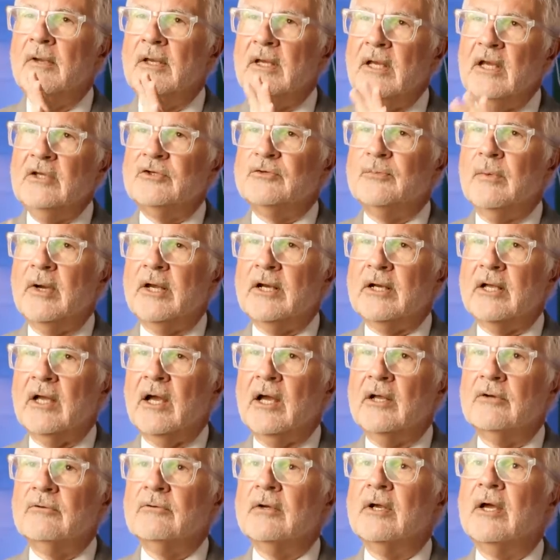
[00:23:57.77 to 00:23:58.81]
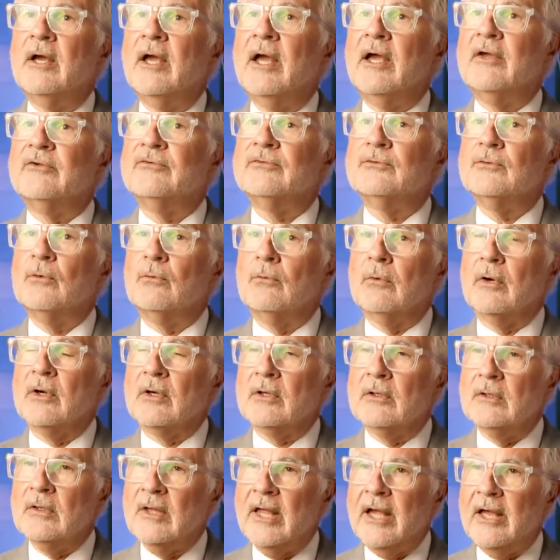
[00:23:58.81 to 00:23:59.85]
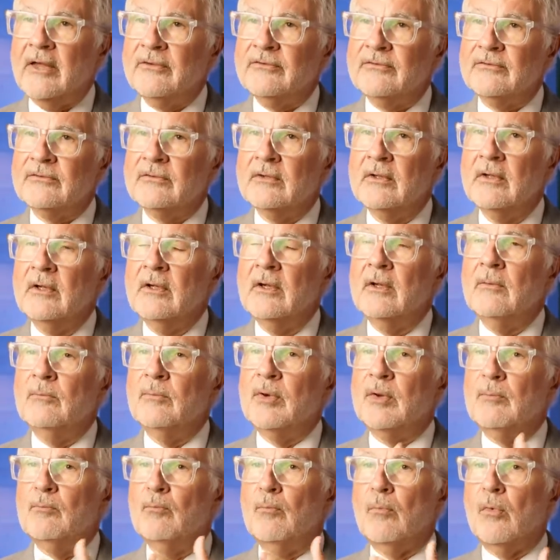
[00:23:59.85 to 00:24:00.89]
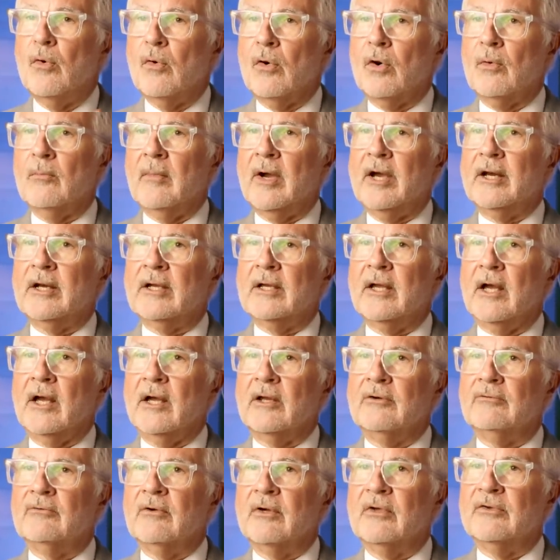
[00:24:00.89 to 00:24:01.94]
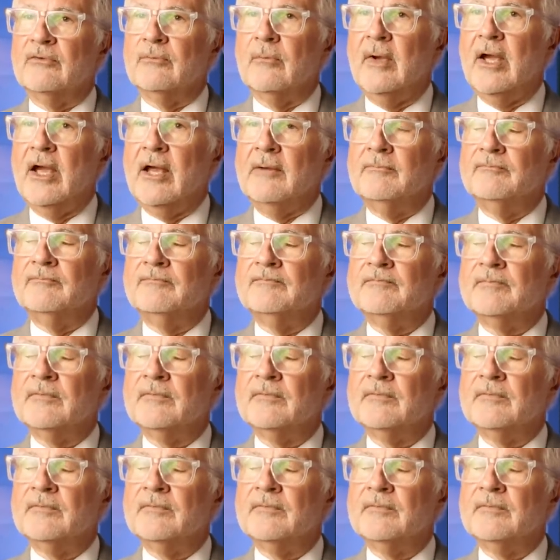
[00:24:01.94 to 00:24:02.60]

Each mitochondria has to work less, but more mitochondria is made.